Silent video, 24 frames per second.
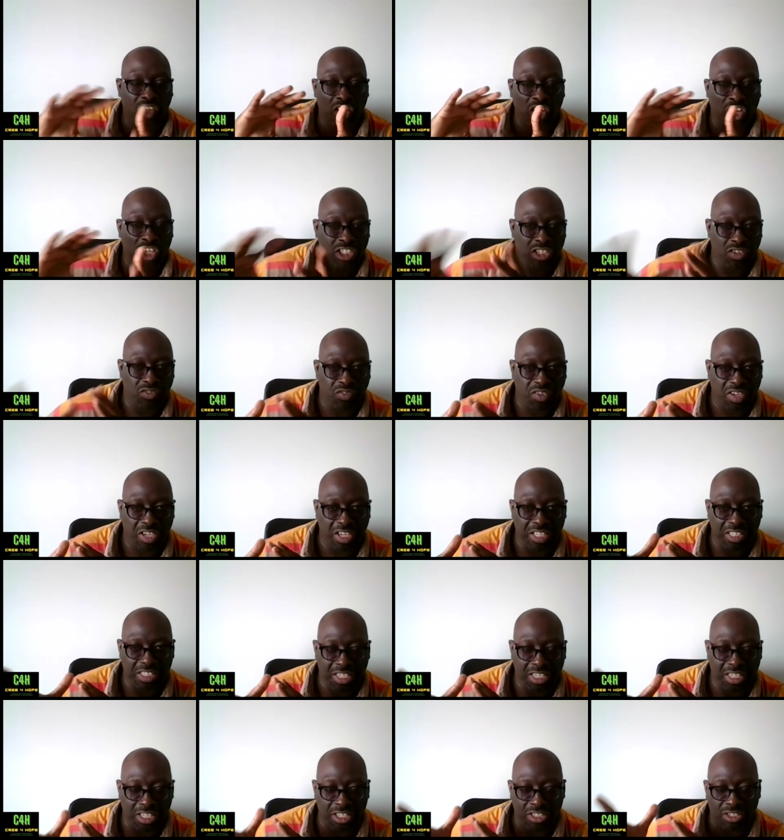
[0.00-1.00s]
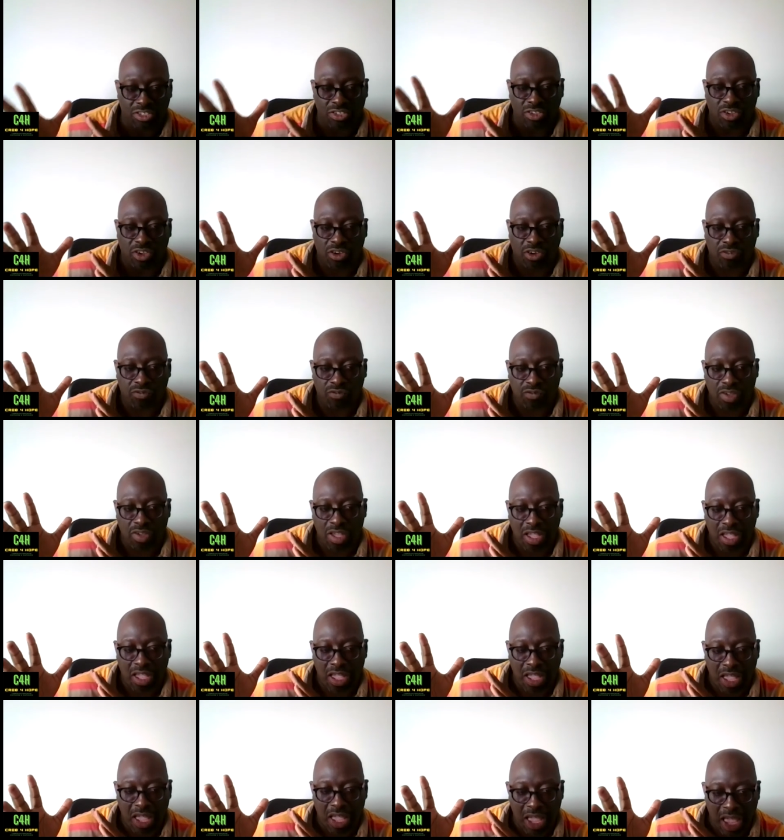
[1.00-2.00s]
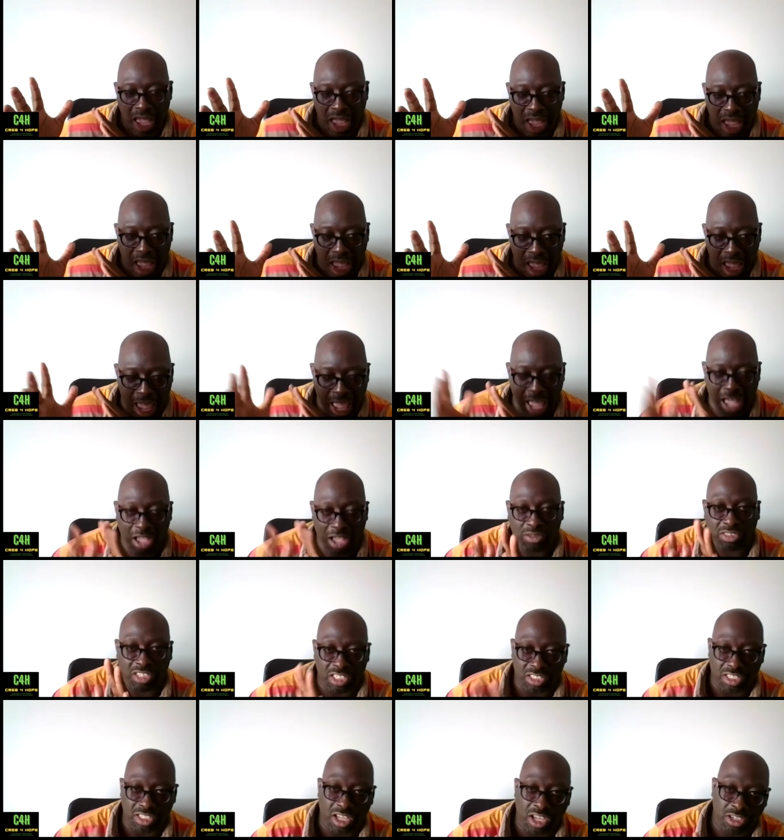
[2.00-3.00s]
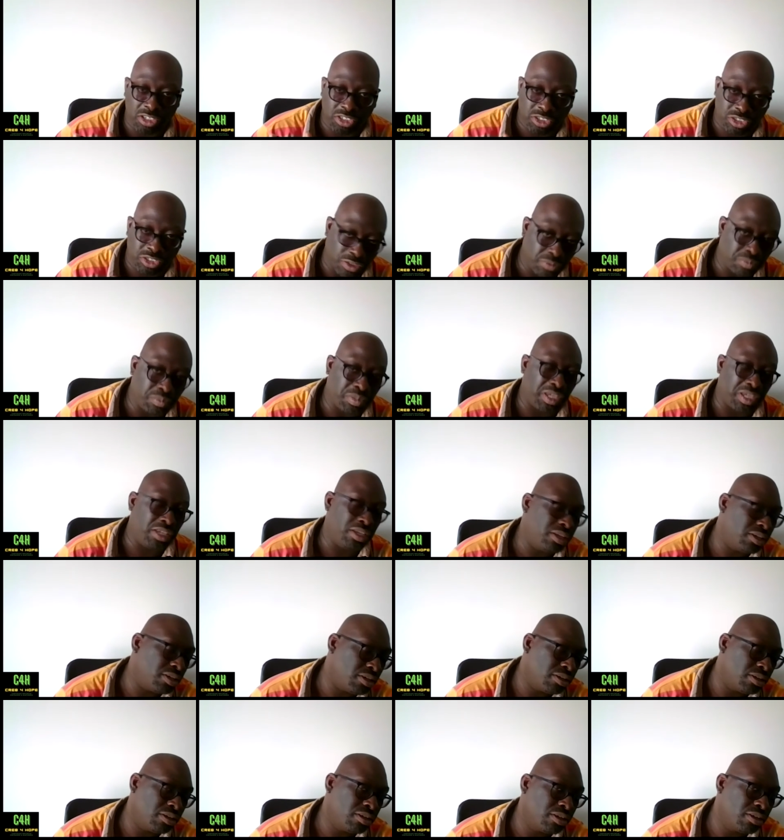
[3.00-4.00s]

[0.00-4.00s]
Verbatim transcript: philosophy in terms of how design should be?